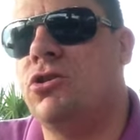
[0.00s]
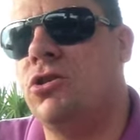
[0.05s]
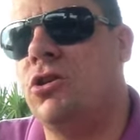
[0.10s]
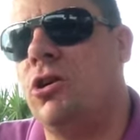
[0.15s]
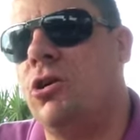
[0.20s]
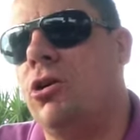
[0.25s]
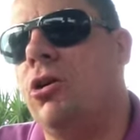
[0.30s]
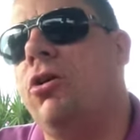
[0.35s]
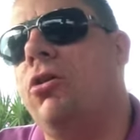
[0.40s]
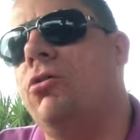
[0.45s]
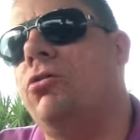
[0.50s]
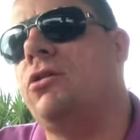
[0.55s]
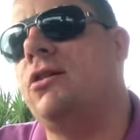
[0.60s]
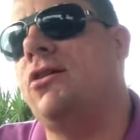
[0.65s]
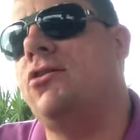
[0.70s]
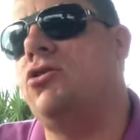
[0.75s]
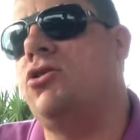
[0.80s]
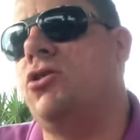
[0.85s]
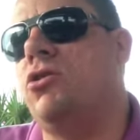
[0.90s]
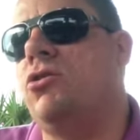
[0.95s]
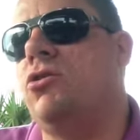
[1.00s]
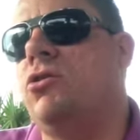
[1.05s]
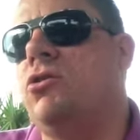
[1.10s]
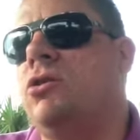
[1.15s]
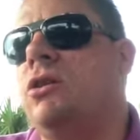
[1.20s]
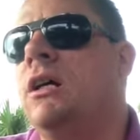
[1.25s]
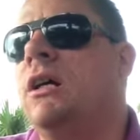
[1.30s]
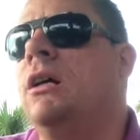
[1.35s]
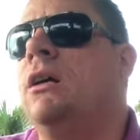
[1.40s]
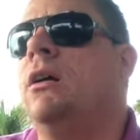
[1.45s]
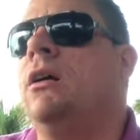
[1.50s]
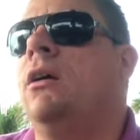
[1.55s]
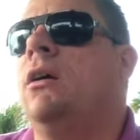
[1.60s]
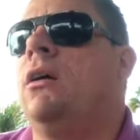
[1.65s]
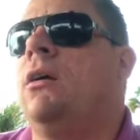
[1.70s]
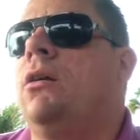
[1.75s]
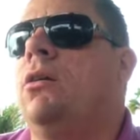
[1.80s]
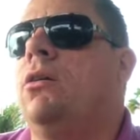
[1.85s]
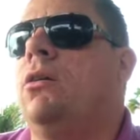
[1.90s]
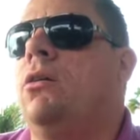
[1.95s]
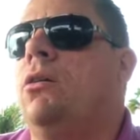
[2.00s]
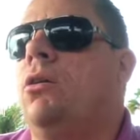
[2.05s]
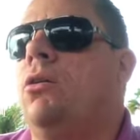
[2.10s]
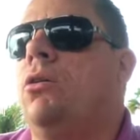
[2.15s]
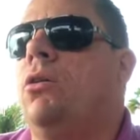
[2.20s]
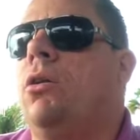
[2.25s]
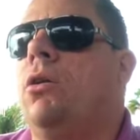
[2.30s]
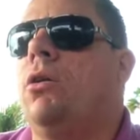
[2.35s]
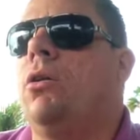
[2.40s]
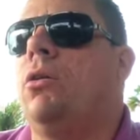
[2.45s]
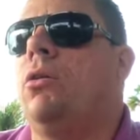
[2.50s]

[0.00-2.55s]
You know, you said yours, you know,